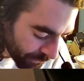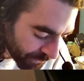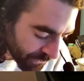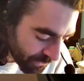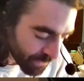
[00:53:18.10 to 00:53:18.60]

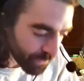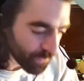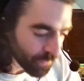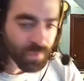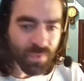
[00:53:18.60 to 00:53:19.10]
2.
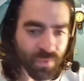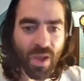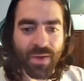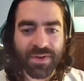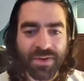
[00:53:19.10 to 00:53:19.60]
Ooh, how
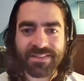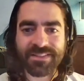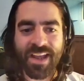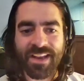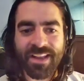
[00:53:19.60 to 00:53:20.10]

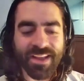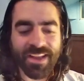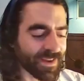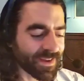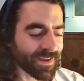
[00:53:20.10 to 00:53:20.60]
exciting!
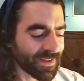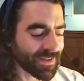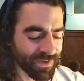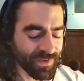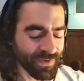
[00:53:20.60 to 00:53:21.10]

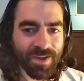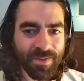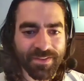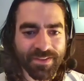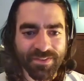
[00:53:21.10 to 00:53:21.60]
We're up to
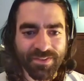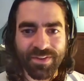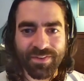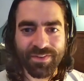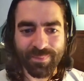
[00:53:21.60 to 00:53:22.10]
2,
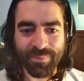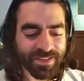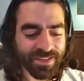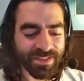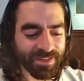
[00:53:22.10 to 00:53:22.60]

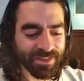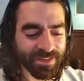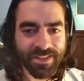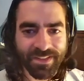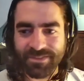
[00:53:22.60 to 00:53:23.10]
everybody.
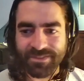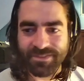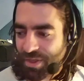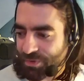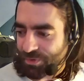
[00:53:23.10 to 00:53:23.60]
Let's draw
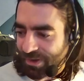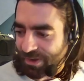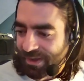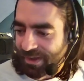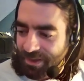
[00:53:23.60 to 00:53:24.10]
3.
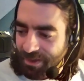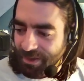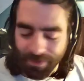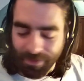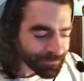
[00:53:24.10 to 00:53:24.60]

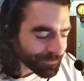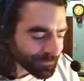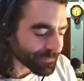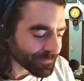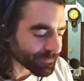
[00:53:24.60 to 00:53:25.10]

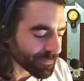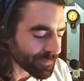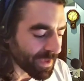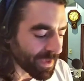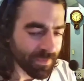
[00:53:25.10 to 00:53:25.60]

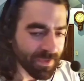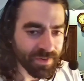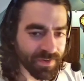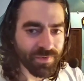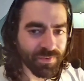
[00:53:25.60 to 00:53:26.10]
Maybe in a
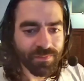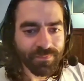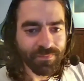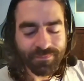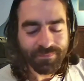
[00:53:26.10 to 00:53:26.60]
4.
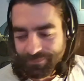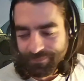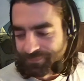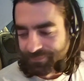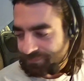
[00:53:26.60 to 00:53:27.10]

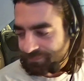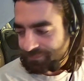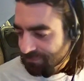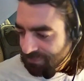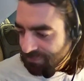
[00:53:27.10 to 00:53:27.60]

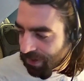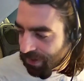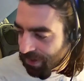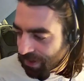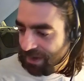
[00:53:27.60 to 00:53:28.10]
Probably
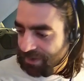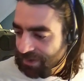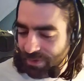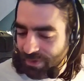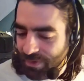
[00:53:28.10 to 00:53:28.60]
not a 4.
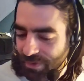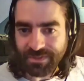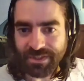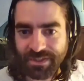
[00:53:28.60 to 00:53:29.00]
We'll see.